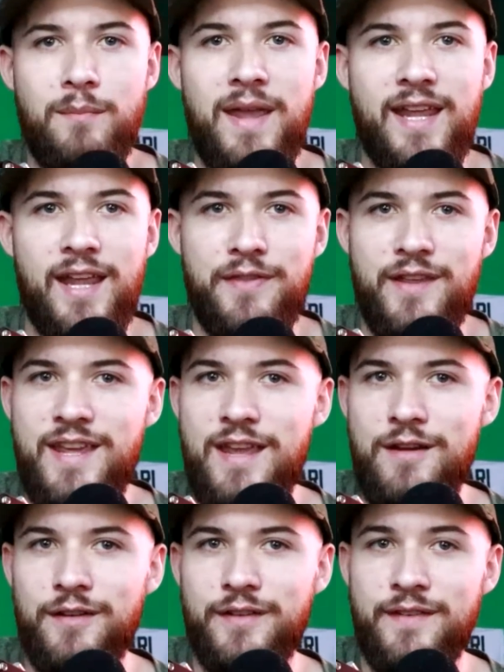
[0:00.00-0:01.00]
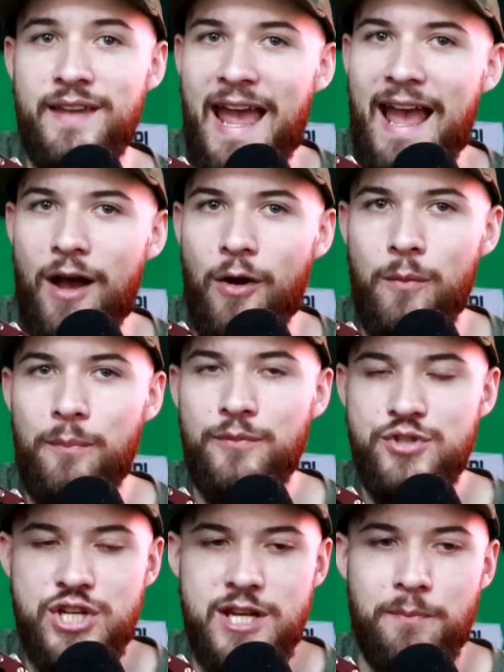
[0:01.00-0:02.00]
making the years now now
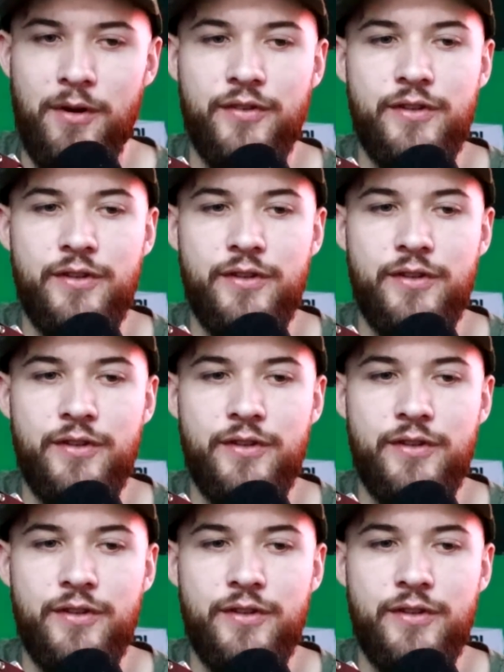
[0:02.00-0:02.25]
cheaper.